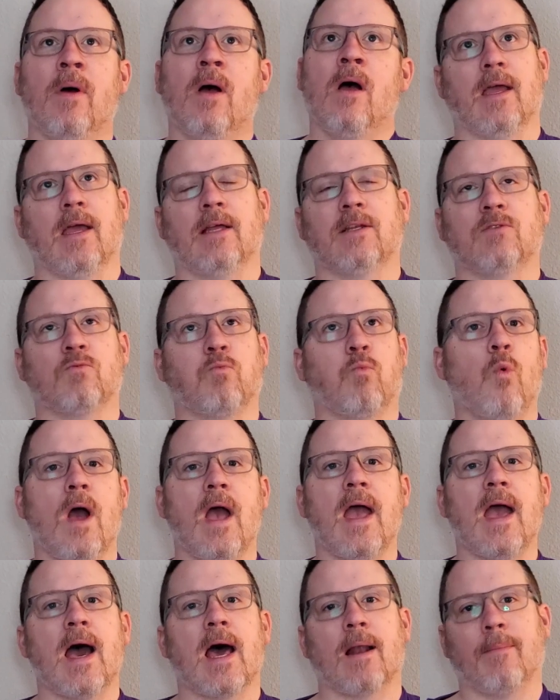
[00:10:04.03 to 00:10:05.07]
It's
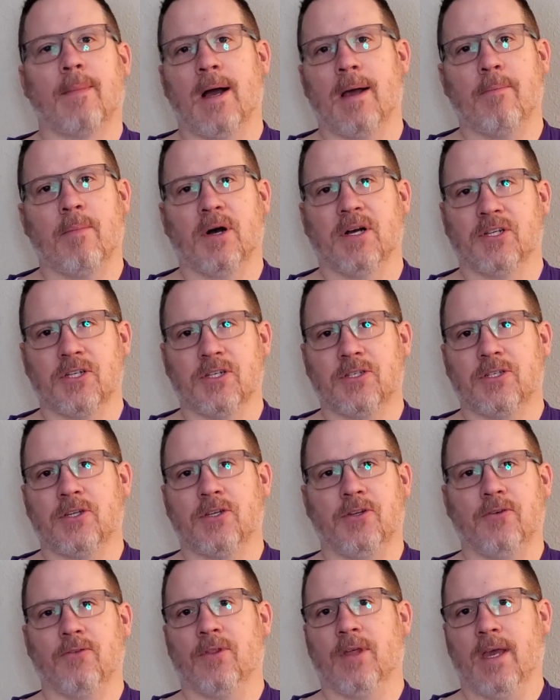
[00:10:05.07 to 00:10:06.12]
way out of my budget to
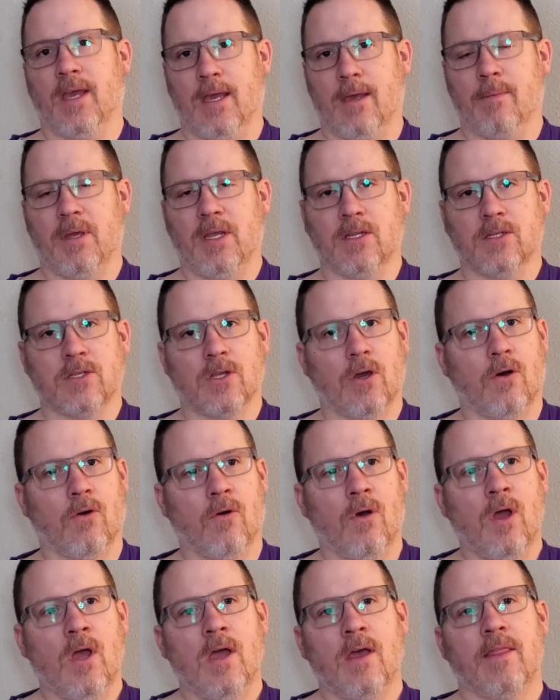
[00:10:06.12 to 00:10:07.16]
do the Hemi,
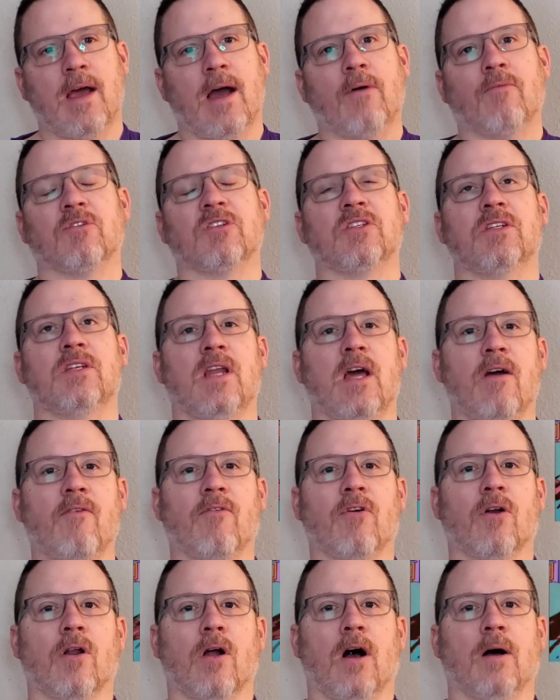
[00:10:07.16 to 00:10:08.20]
so that was
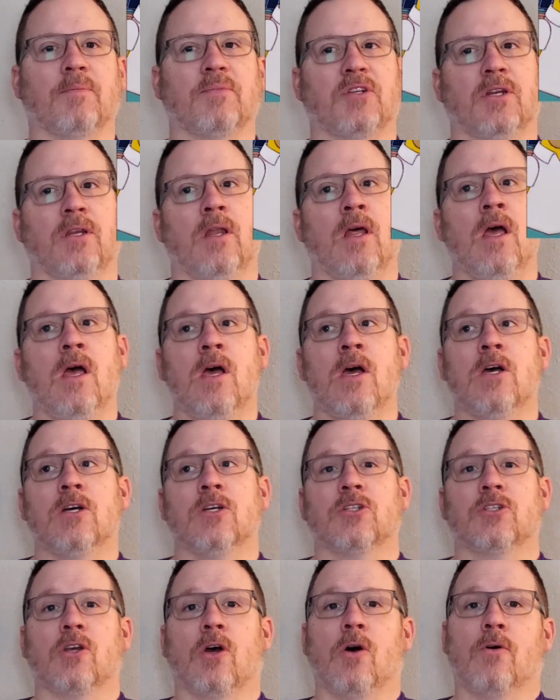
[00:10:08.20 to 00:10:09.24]
never an option.
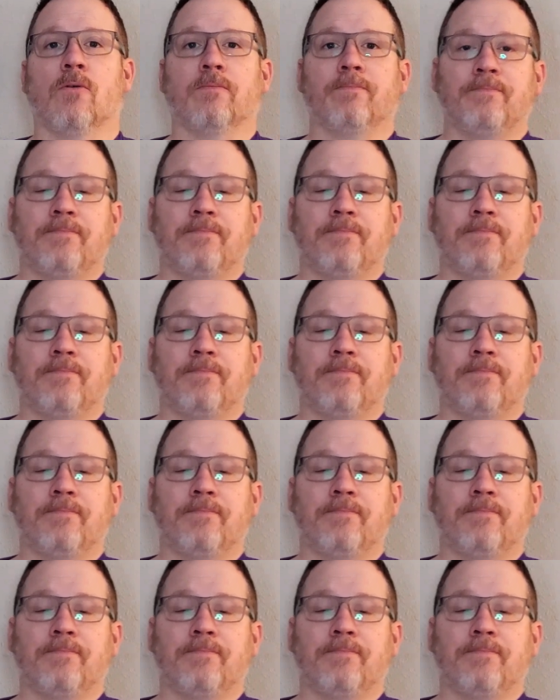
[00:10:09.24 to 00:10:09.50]
So